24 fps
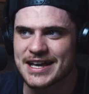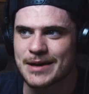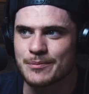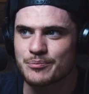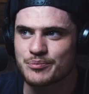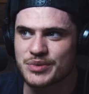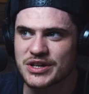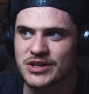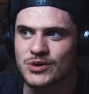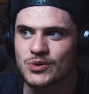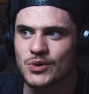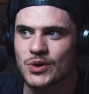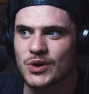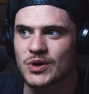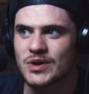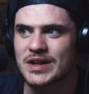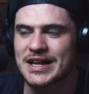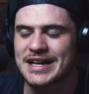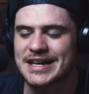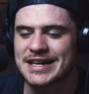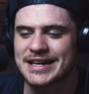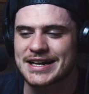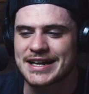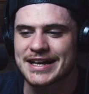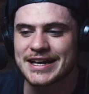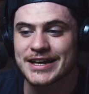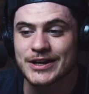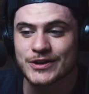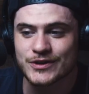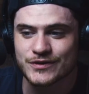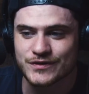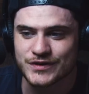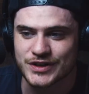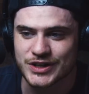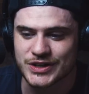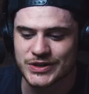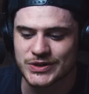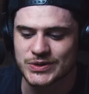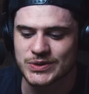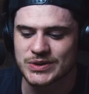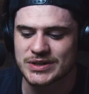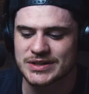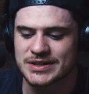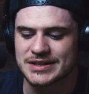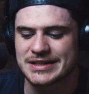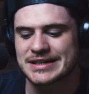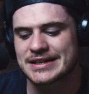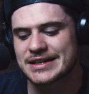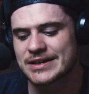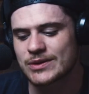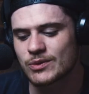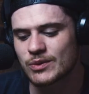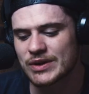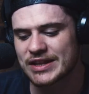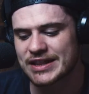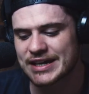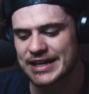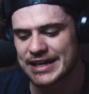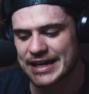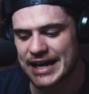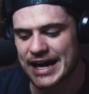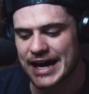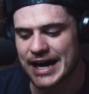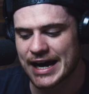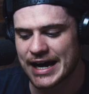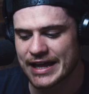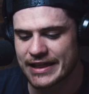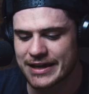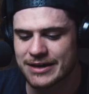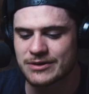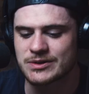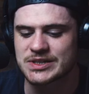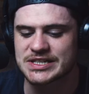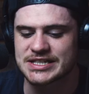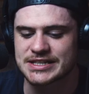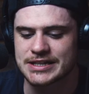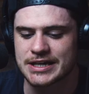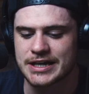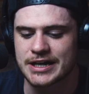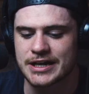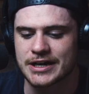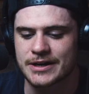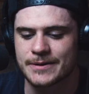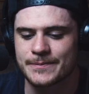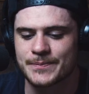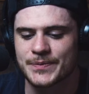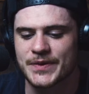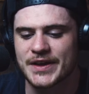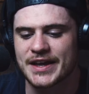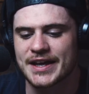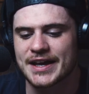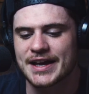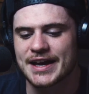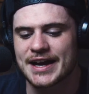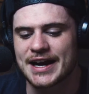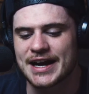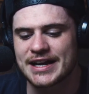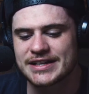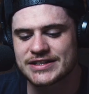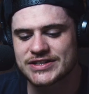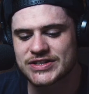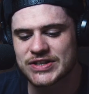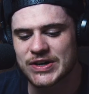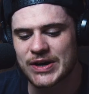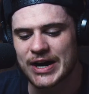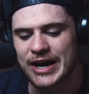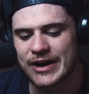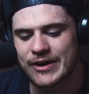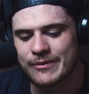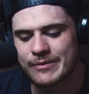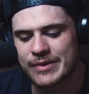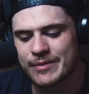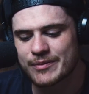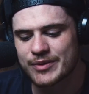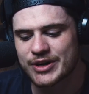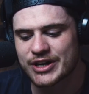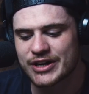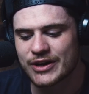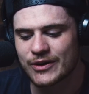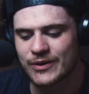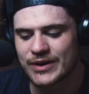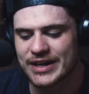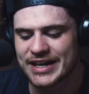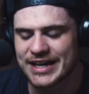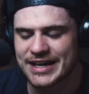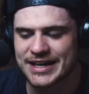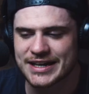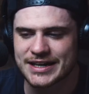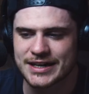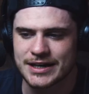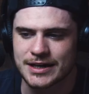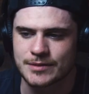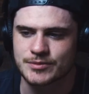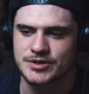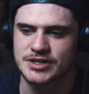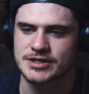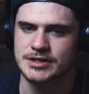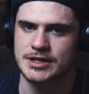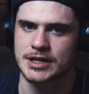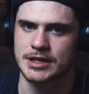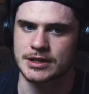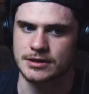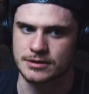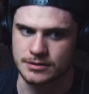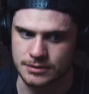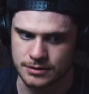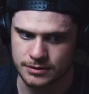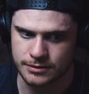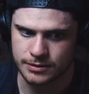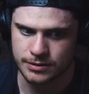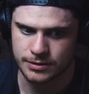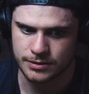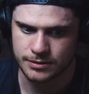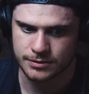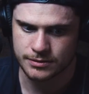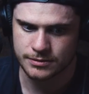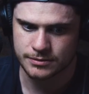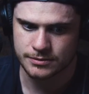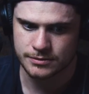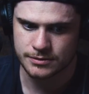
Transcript: to get B-roll and an interview with a guy that was there. And so I remember going in and I'm just like, oh,